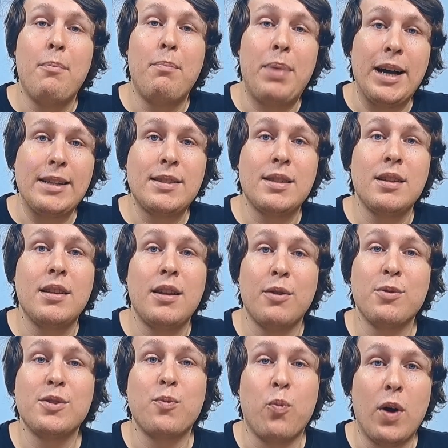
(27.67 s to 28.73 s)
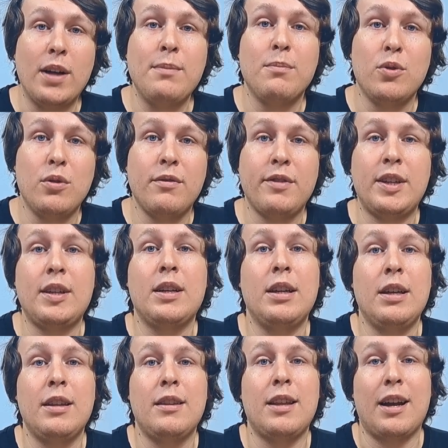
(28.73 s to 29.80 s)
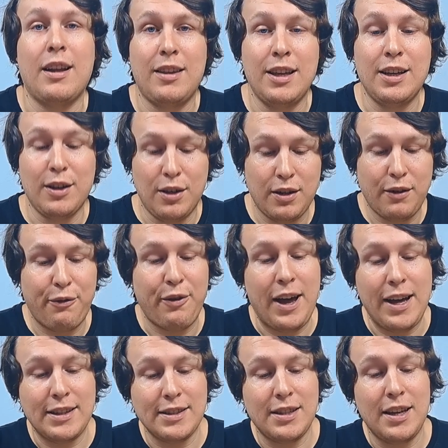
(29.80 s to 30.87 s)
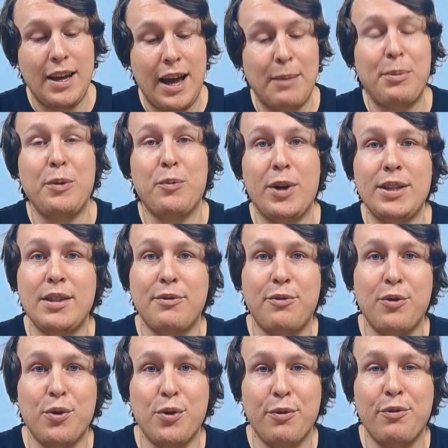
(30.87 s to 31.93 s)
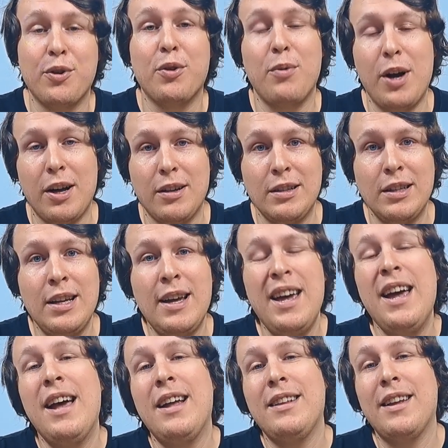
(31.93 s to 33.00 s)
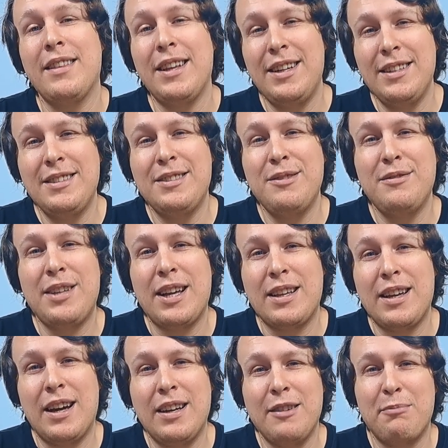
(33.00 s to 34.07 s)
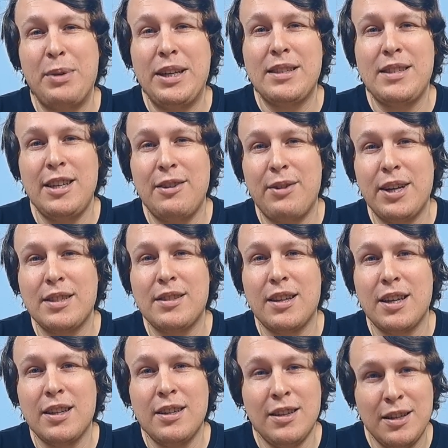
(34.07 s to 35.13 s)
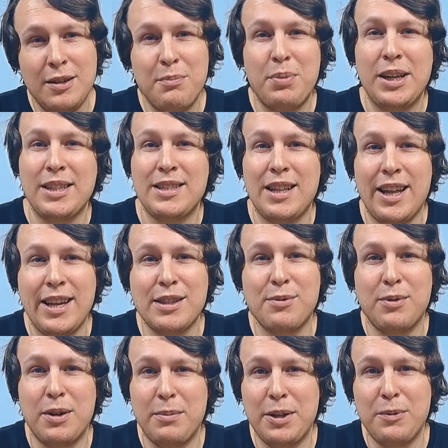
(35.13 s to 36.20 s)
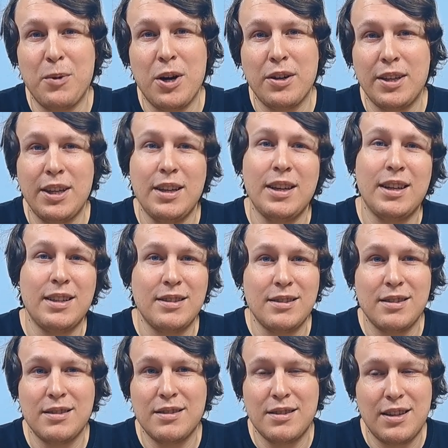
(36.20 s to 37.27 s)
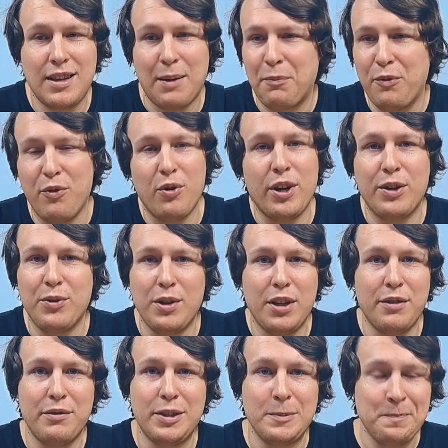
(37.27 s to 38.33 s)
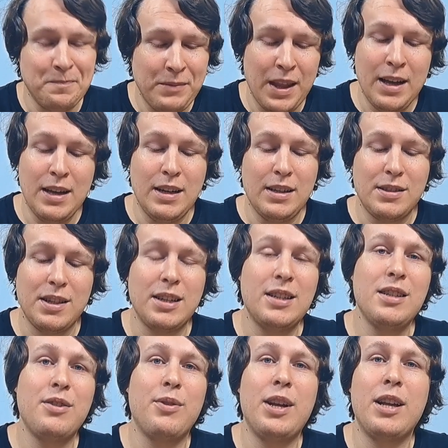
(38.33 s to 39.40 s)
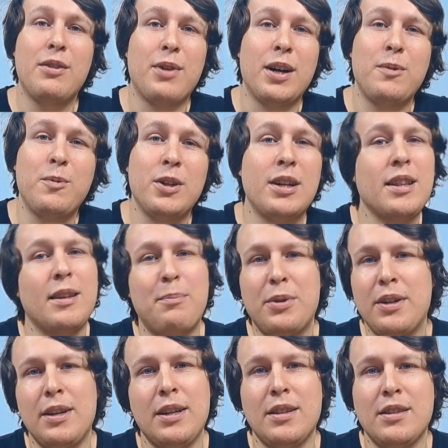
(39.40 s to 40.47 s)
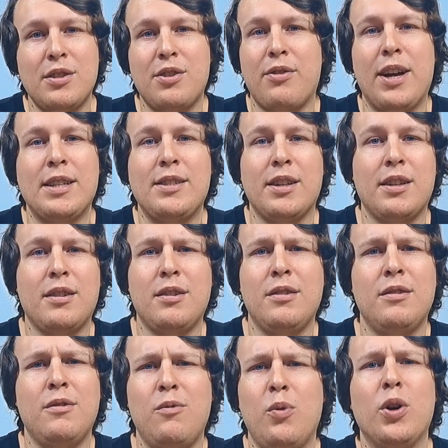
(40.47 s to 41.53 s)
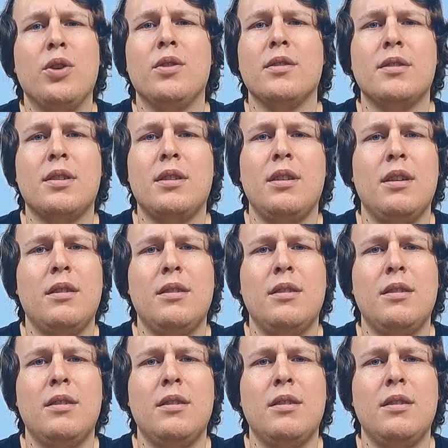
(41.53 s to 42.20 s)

but there was one movie that I think a lot of fans had been waiting for a while. Now they did do that kind of big T-Rex thing, but its legs were a bit wonky and it kept falling all over. So it didn't really quite work, and they put it on the Jurassic World